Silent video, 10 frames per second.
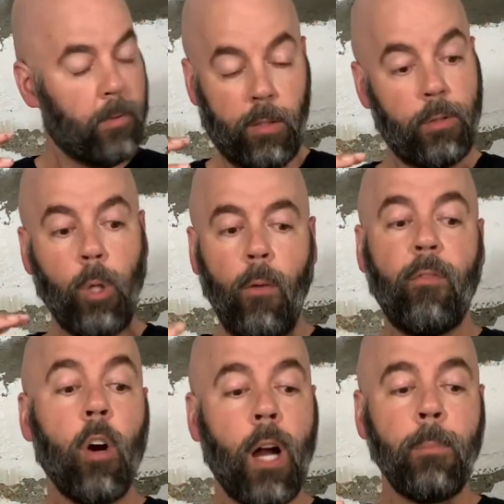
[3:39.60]
so
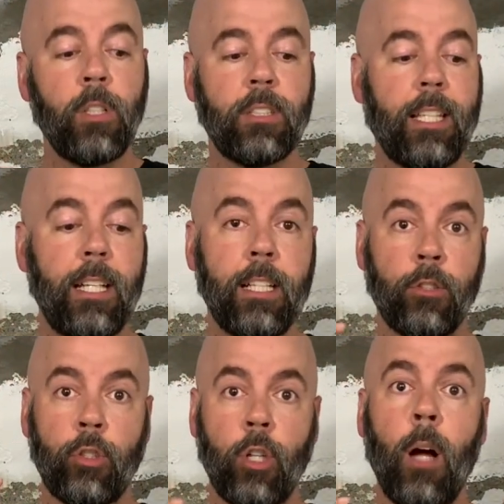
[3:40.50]
far I'm just getting
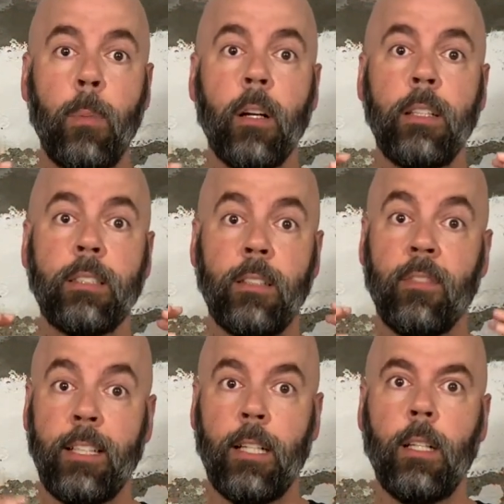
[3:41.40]
strawberries and
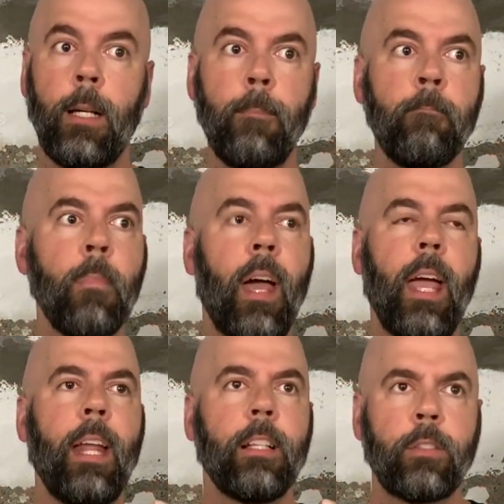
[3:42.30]
vanilla,
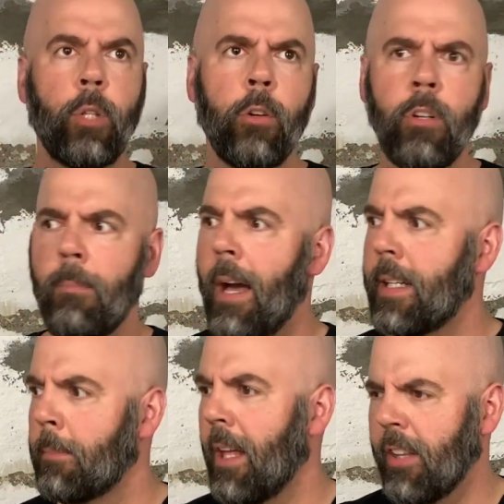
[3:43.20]
and it's totally
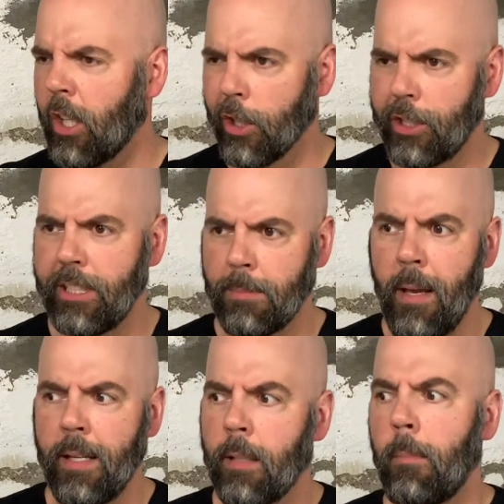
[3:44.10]
reminding me, I think Hershey's
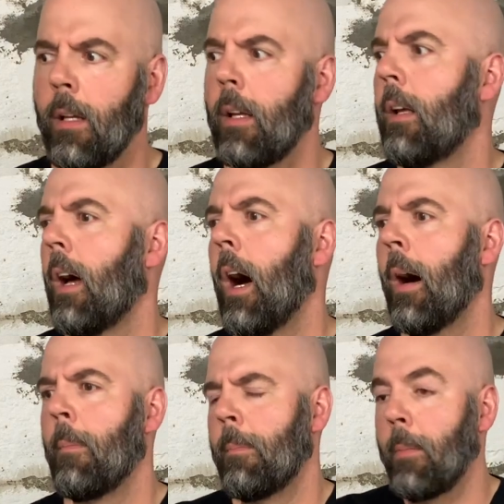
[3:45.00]
made them,
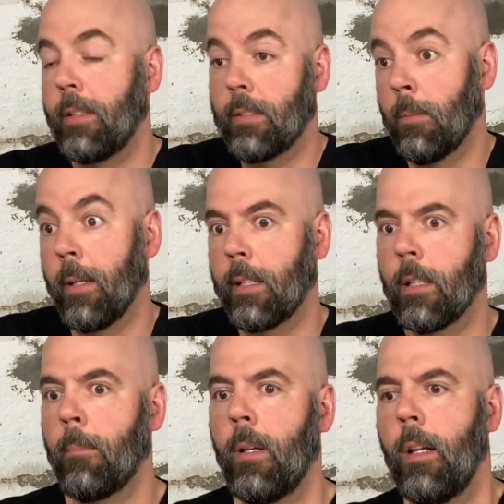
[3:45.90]
and maybe they still make
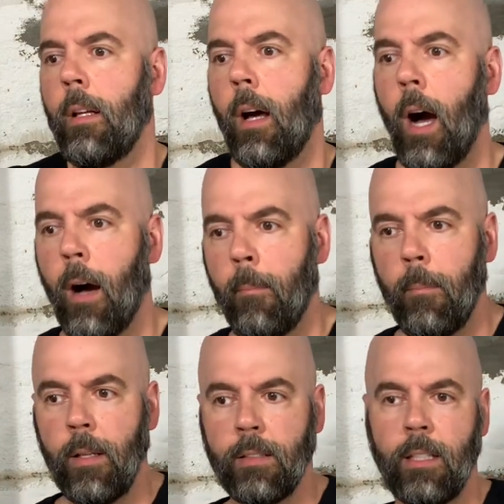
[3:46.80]
them,
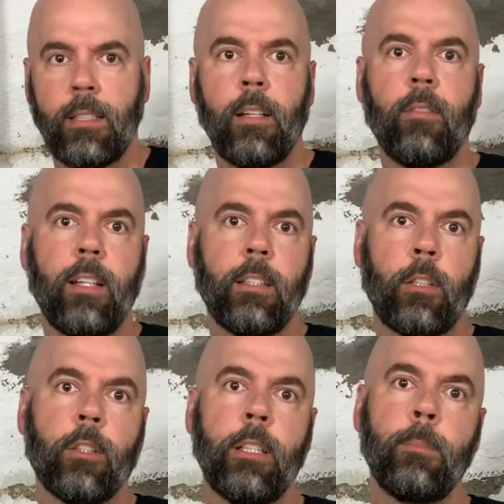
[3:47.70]
instead of like the
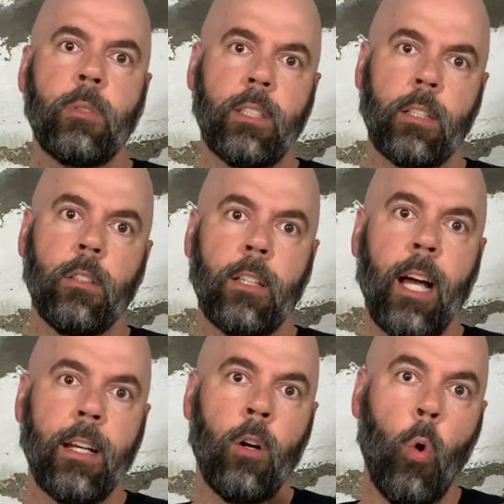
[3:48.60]
creamsicle
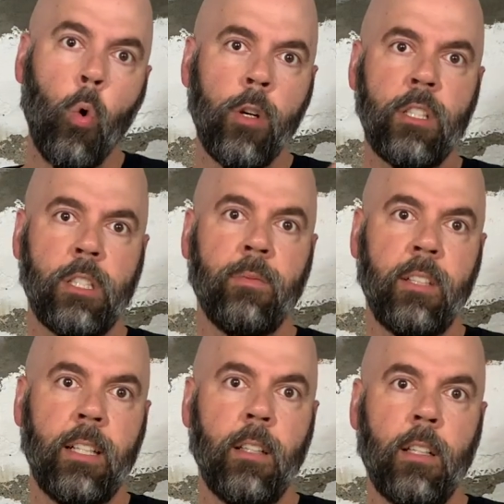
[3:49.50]
kind of orange and
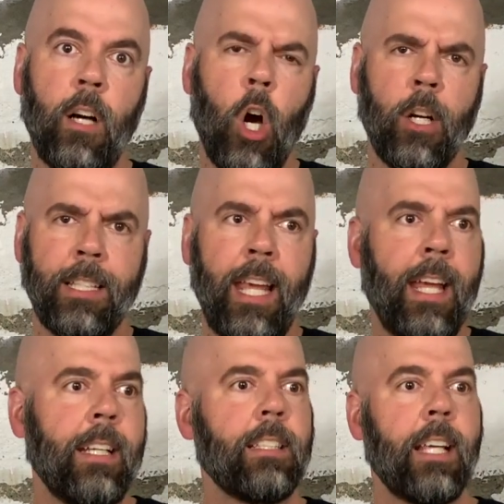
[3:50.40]
vanilla hard
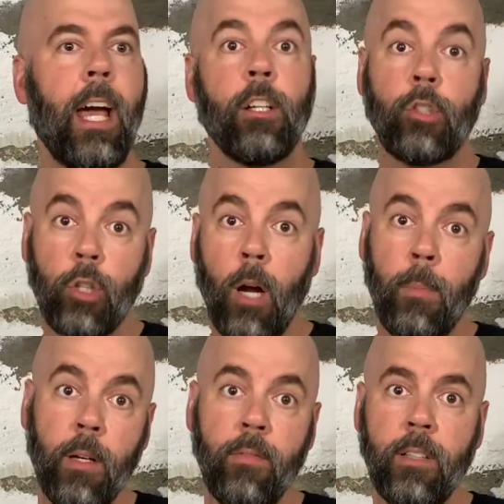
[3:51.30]
candies, they had a
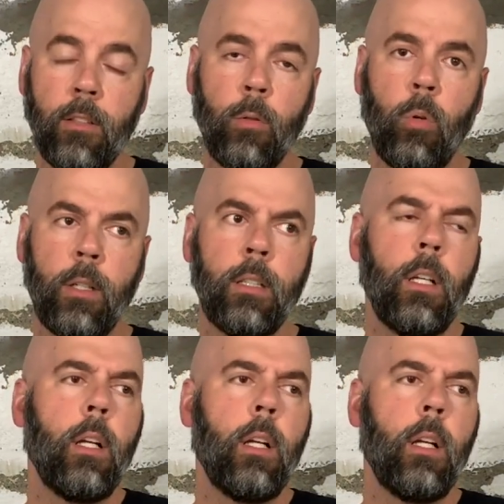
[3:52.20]
strawberry vanilla one,